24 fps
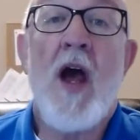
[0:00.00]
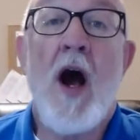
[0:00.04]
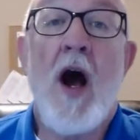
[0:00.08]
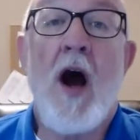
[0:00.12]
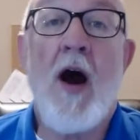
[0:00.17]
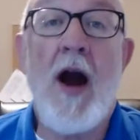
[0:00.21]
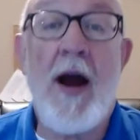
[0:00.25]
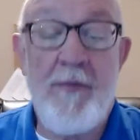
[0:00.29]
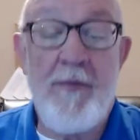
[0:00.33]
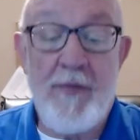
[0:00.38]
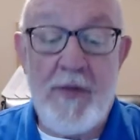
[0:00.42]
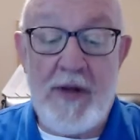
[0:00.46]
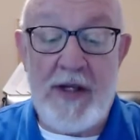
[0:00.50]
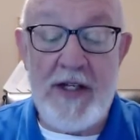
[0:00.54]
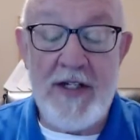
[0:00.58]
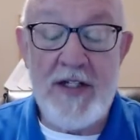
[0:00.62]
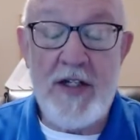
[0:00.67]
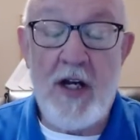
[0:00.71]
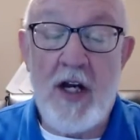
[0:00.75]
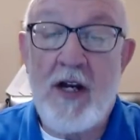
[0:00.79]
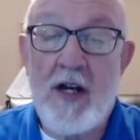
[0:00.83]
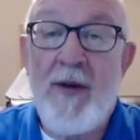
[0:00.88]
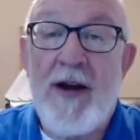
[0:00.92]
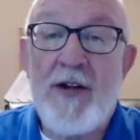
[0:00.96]
All right, let's
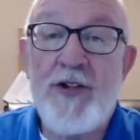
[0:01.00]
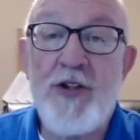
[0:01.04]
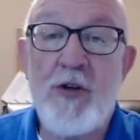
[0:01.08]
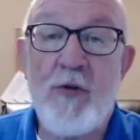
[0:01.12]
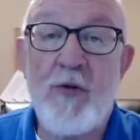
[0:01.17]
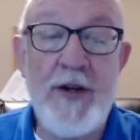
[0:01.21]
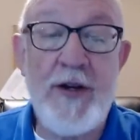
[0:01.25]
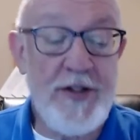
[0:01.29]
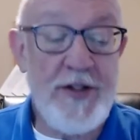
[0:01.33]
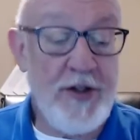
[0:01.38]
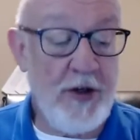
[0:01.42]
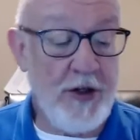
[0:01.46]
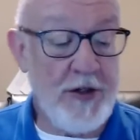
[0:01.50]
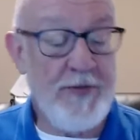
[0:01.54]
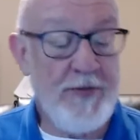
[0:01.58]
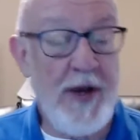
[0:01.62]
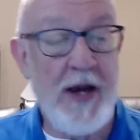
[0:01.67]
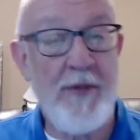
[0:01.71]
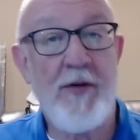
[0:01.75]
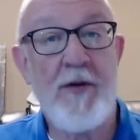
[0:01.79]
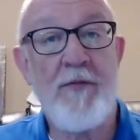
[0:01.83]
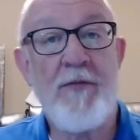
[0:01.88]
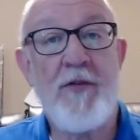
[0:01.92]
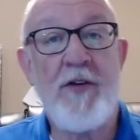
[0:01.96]
talk about your research
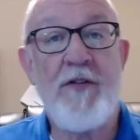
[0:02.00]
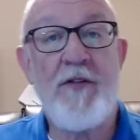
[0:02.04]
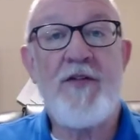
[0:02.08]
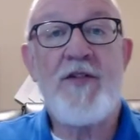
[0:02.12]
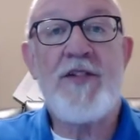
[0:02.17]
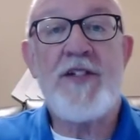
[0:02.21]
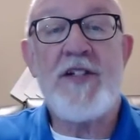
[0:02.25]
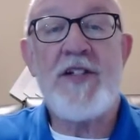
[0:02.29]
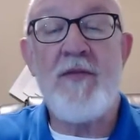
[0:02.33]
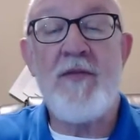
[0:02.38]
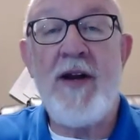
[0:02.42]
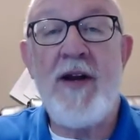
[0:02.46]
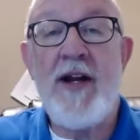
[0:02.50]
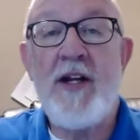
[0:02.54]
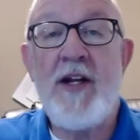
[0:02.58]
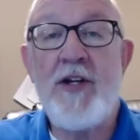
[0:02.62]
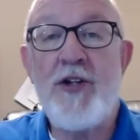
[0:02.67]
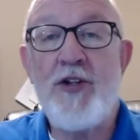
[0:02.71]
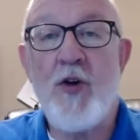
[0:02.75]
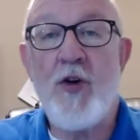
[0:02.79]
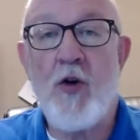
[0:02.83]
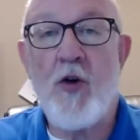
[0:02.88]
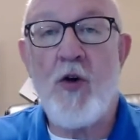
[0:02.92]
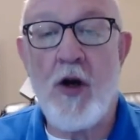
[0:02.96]
paper. You've submitted
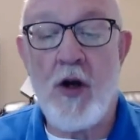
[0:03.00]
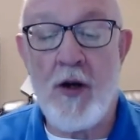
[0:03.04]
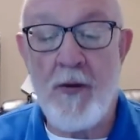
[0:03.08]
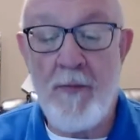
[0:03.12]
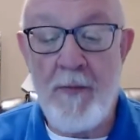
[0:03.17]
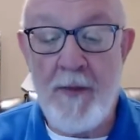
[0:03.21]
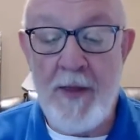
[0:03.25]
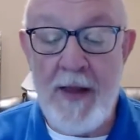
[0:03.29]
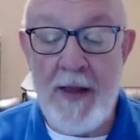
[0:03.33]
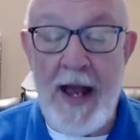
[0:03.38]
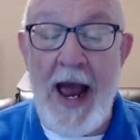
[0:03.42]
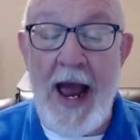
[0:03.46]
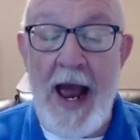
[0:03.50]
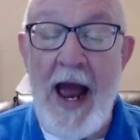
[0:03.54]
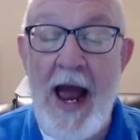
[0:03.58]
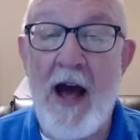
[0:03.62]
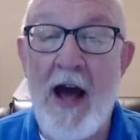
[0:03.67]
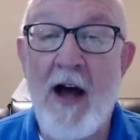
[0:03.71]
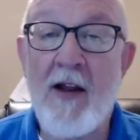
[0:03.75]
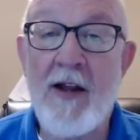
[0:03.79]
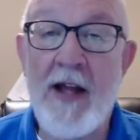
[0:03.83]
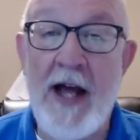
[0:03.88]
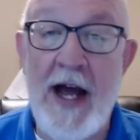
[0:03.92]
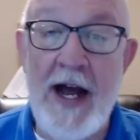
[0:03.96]
your
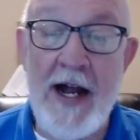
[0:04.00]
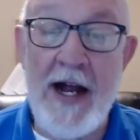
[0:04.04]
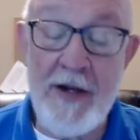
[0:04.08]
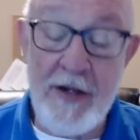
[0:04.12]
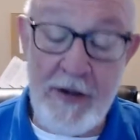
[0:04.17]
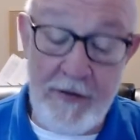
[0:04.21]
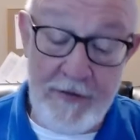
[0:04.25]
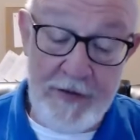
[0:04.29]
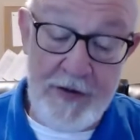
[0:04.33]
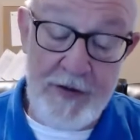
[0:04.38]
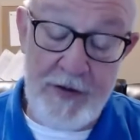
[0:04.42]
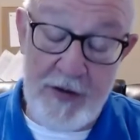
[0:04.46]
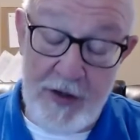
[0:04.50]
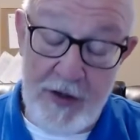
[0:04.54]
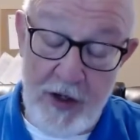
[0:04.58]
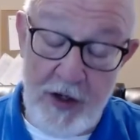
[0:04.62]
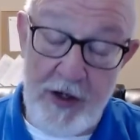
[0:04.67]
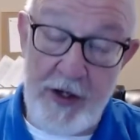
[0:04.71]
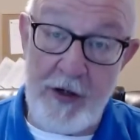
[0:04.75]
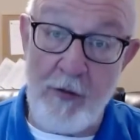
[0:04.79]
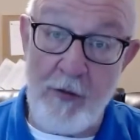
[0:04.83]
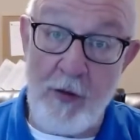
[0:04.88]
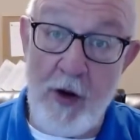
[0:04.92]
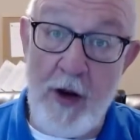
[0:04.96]
outline, you've turned
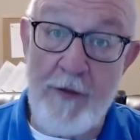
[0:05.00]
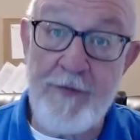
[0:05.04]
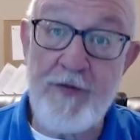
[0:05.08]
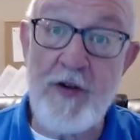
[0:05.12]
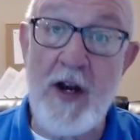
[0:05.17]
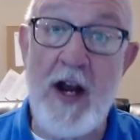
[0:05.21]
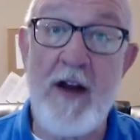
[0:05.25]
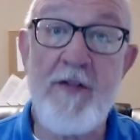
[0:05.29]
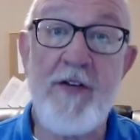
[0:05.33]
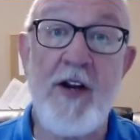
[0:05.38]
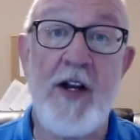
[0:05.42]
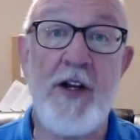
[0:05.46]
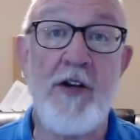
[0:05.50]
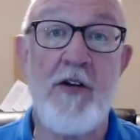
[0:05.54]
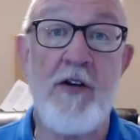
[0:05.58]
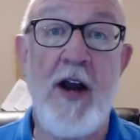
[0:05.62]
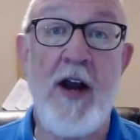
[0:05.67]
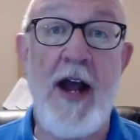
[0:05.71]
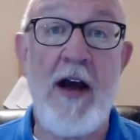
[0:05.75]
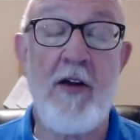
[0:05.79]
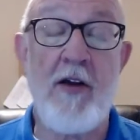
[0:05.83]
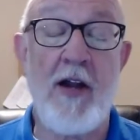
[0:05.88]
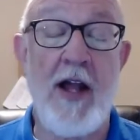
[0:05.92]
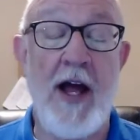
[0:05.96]
in your rough draft and your
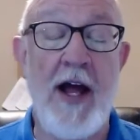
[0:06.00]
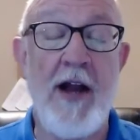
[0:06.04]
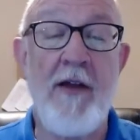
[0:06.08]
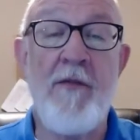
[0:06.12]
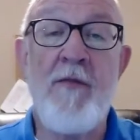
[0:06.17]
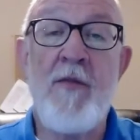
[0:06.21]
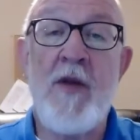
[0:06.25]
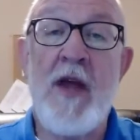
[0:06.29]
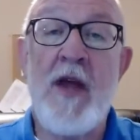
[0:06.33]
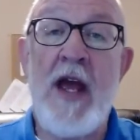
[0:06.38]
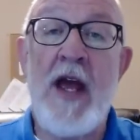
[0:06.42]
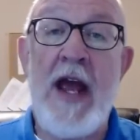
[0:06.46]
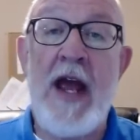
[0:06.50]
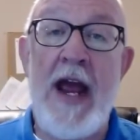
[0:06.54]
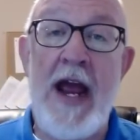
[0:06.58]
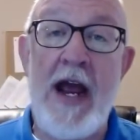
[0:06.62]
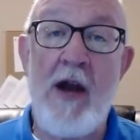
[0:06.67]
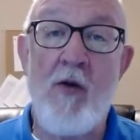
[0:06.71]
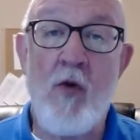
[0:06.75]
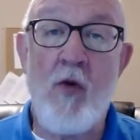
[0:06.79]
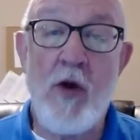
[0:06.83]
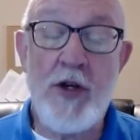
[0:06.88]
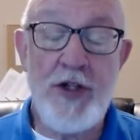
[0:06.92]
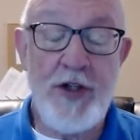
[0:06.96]
outline,
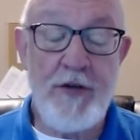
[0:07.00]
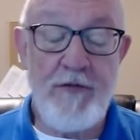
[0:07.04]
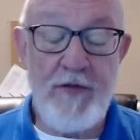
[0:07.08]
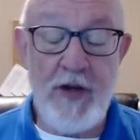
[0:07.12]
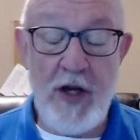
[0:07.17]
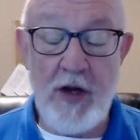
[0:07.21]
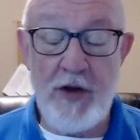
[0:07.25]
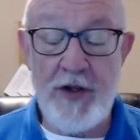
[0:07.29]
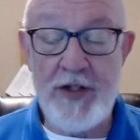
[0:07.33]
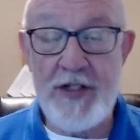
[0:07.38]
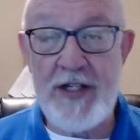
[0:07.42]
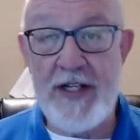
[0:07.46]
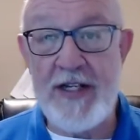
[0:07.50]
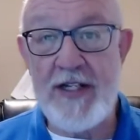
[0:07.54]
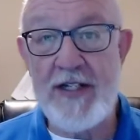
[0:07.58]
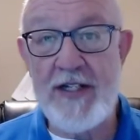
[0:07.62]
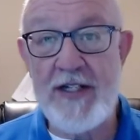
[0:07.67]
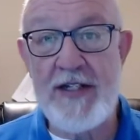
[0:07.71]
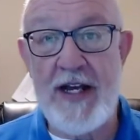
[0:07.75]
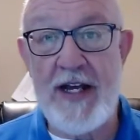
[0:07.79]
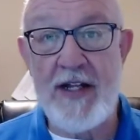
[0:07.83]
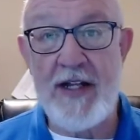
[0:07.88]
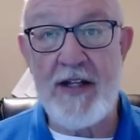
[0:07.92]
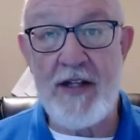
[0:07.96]
and what you've noticed
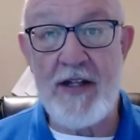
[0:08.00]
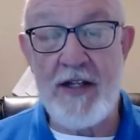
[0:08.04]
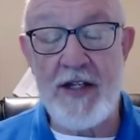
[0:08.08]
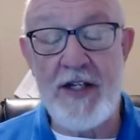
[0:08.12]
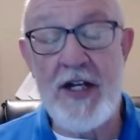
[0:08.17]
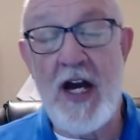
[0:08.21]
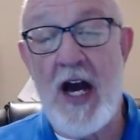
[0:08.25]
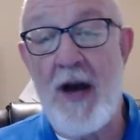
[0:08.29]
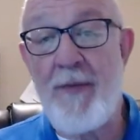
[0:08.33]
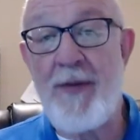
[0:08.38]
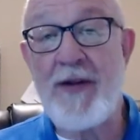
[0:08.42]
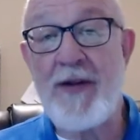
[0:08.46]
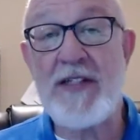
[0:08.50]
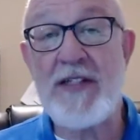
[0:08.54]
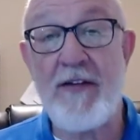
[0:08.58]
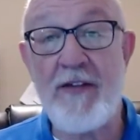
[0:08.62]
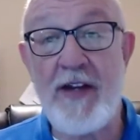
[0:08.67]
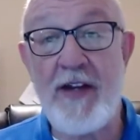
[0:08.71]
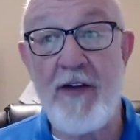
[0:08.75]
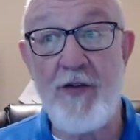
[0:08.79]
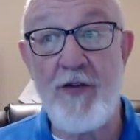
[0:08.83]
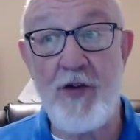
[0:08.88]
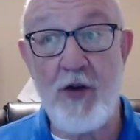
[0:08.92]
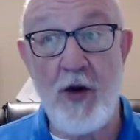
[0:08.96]
is that the topics
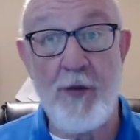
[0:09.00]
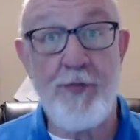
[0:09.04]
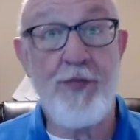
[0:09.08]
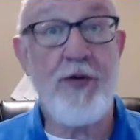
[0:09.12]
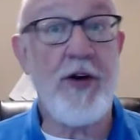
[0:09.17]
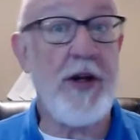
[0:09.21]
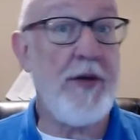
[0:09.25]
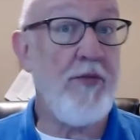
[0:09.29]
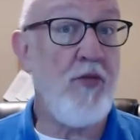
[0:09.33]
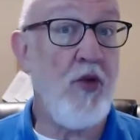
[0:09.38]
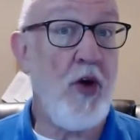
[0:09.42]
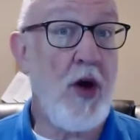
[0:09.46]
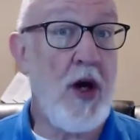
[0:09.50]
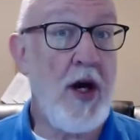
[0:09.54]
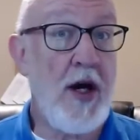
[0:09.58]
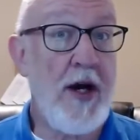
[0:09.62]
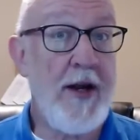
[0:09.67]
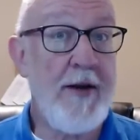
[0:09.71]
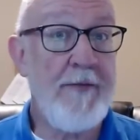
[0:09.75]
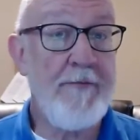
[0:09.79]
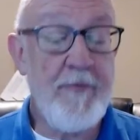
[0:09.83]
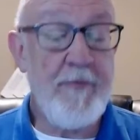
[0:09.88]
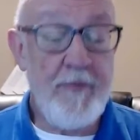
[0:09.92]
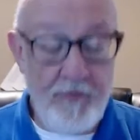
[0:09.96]
I've given you are pretty broad.